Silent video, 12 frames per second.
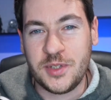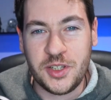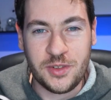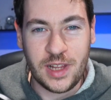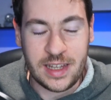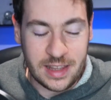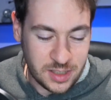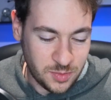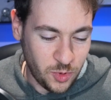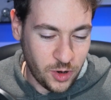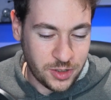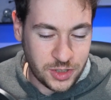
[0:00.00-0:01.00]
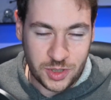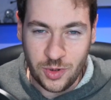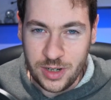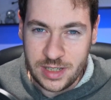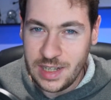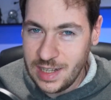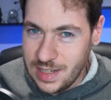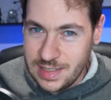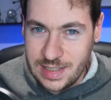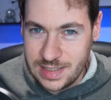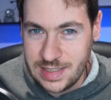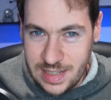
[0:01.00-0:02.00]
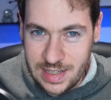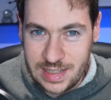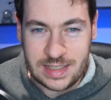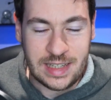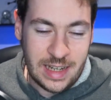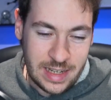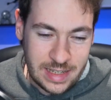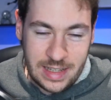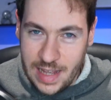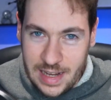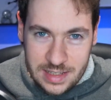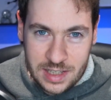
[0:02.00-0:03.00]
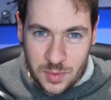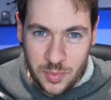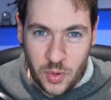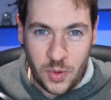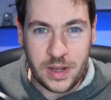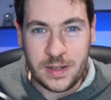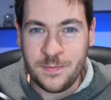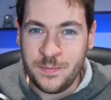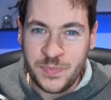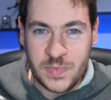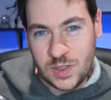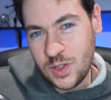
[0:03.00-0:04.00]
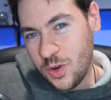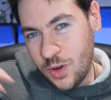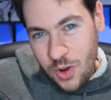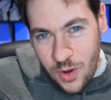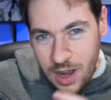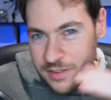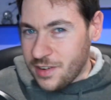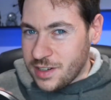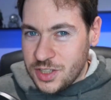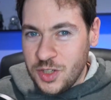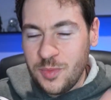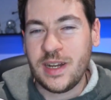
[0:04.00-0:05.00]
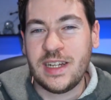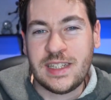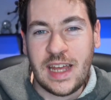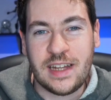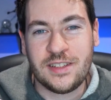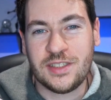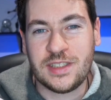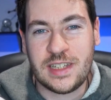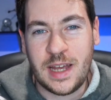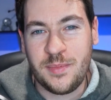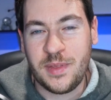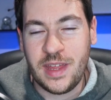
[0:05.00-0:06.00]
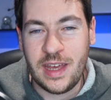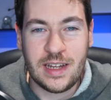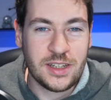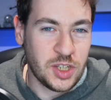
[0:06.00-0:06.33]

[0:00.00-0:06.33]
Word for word: Do you like this more short, succinct, get to the point, don't go off on too many tangents type thing?